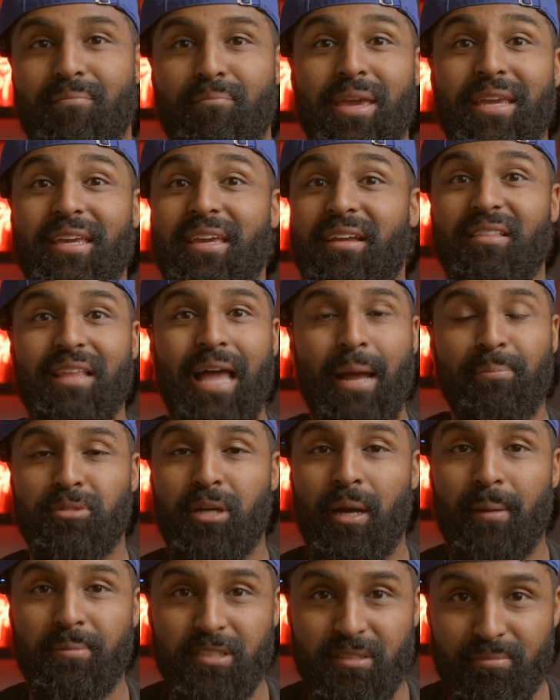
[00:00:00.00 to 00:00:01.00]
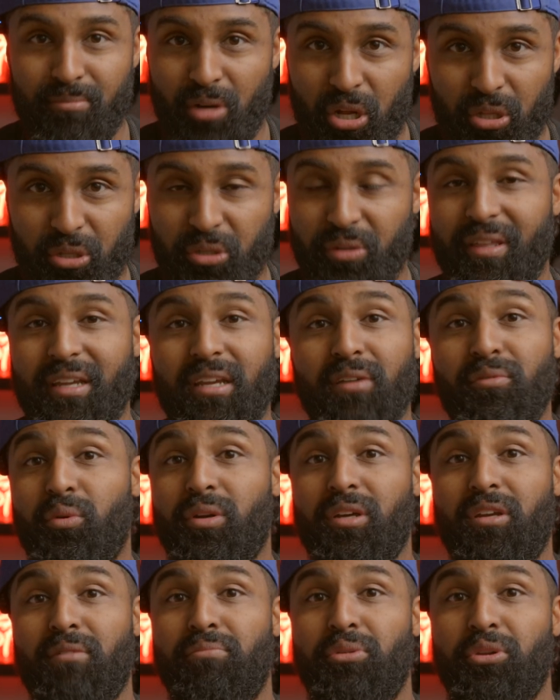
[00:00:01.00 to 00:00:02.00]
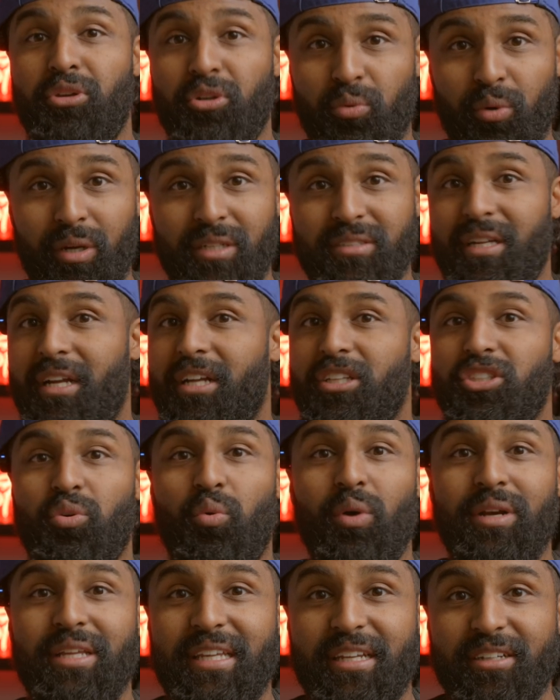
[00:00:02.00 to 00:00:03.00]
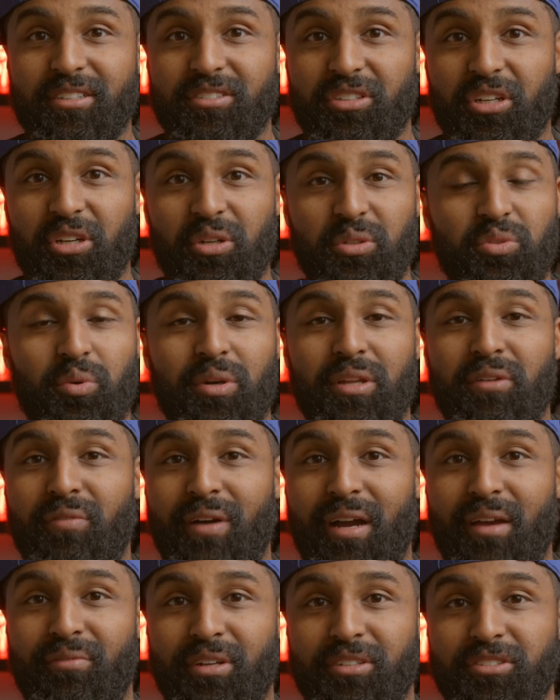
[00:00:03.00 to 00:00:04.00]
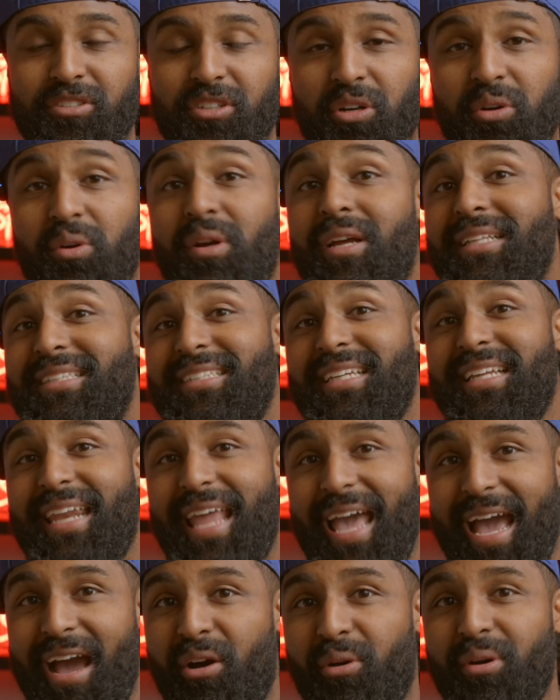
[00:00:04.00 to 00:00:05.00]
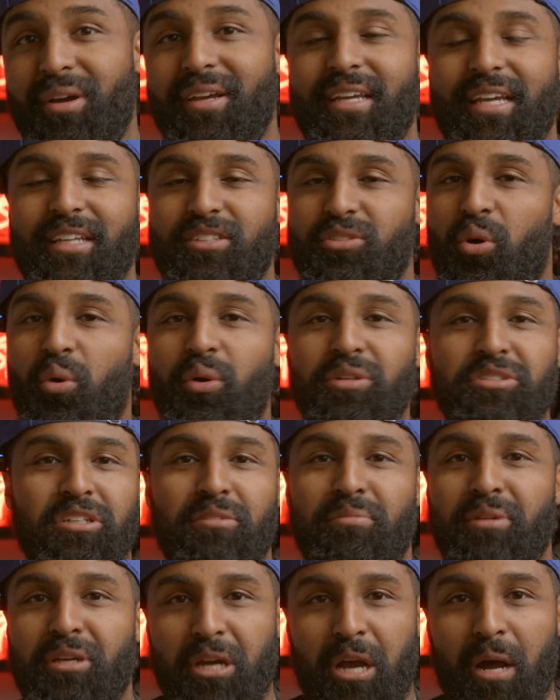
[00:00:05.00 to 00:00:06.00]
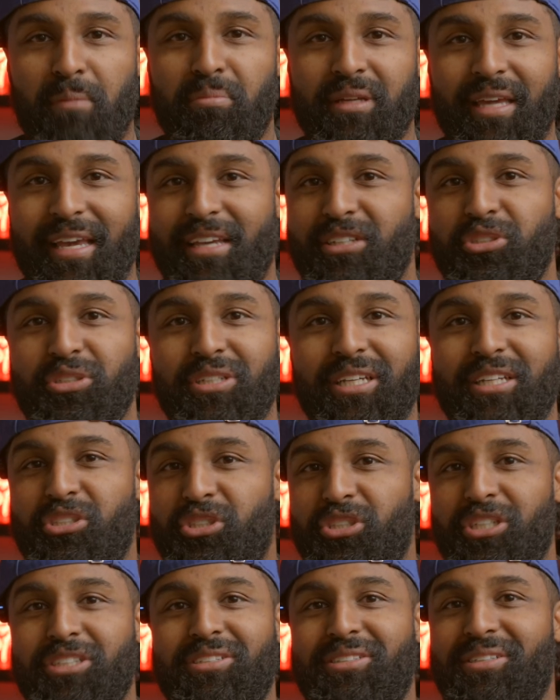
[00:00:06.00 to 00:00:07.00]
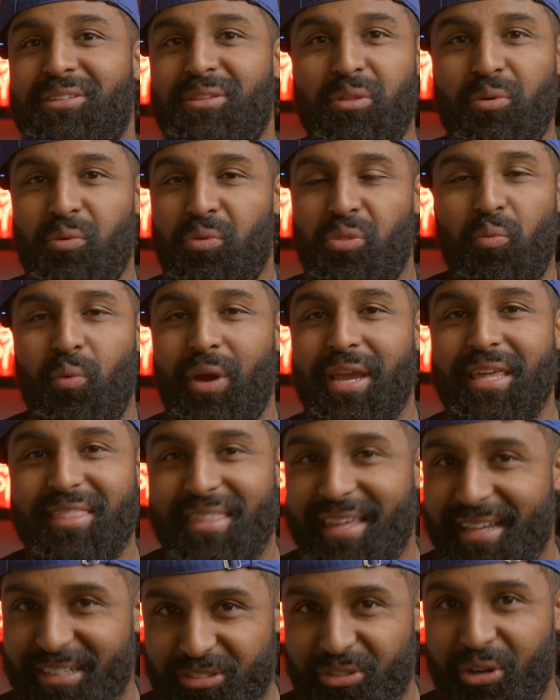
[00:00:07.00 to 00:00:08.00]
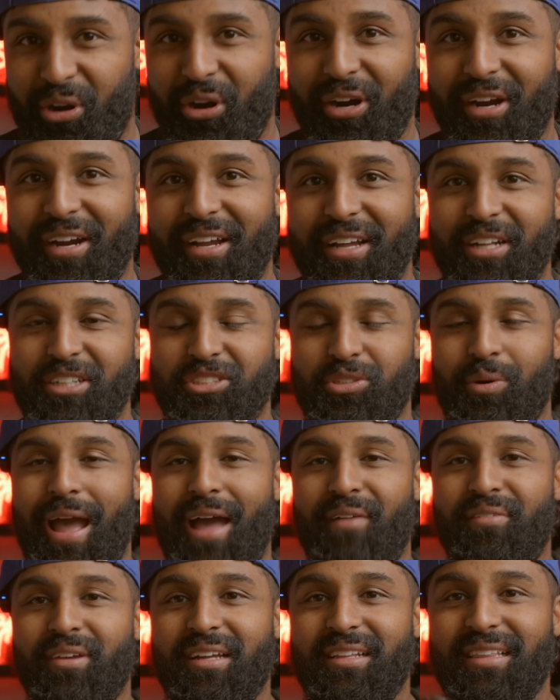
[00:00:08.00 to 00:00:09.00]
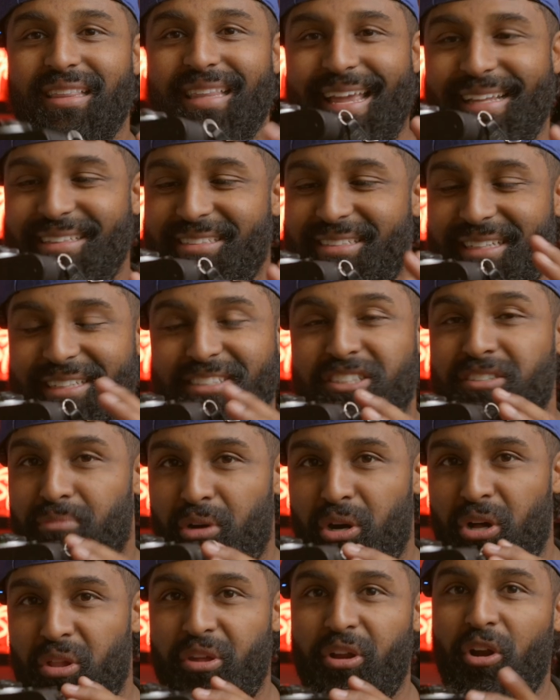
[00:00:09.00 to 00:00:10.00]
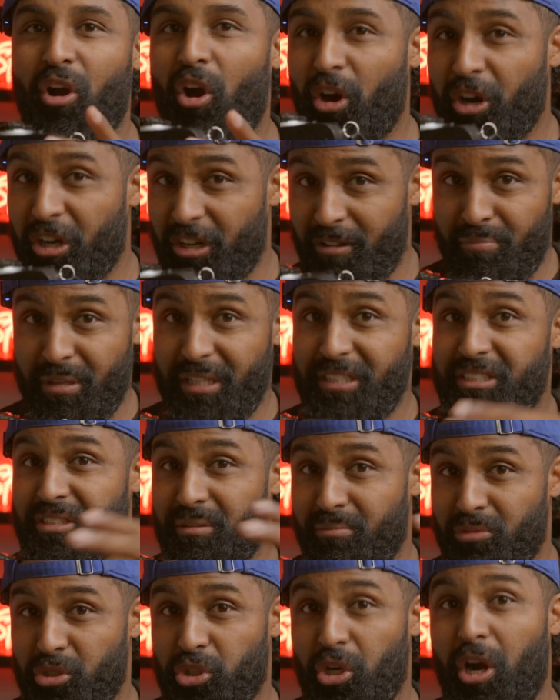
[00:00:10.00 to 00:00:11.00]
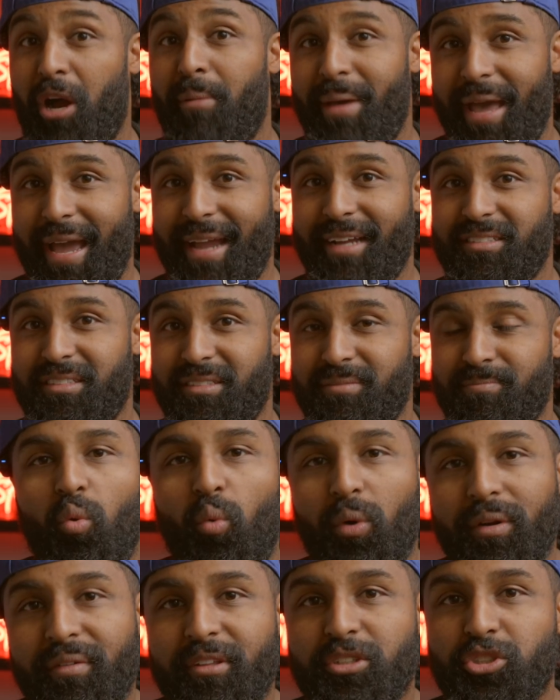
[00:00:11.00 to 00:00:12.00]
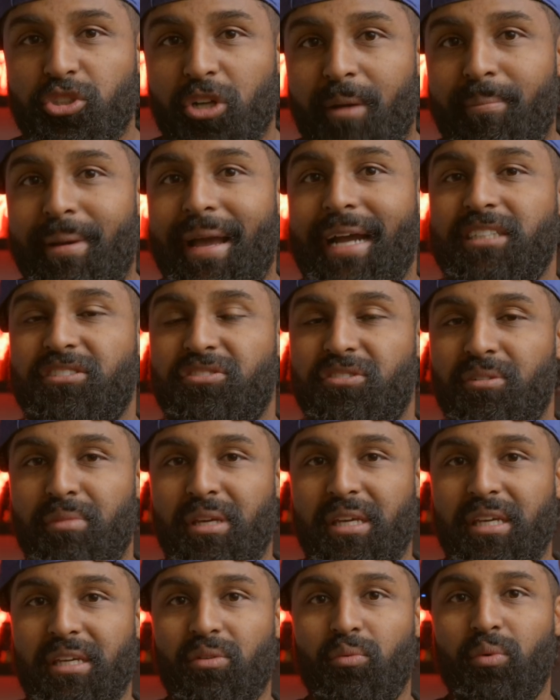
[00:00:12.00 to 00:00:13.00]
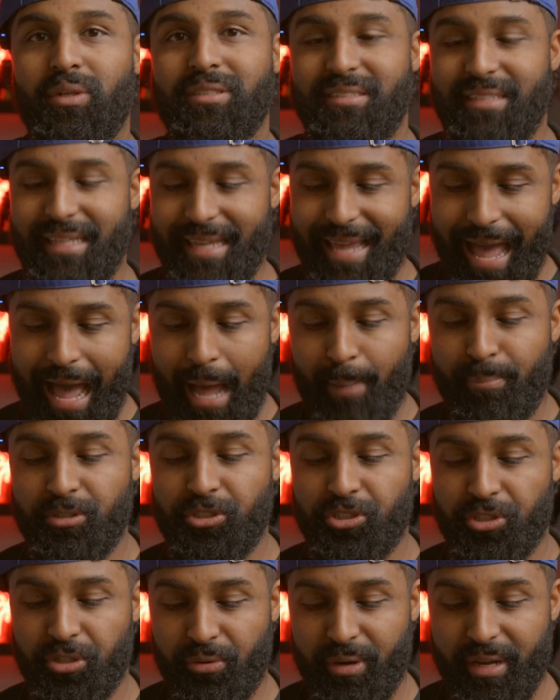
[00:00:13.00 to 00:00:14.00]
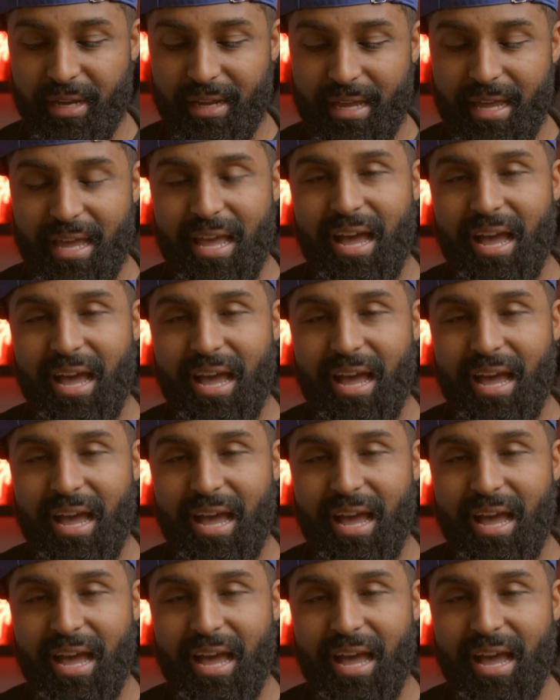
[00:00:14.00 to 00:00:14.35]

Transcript: making laptops smaller. Think of what a computer was 20 years ago, 25 years ago to now. It's always going to be a complication. It's just the way things are. So having a lens this small, there are going to be some drawbacks. One of the drawbacks for me was the aperture ring.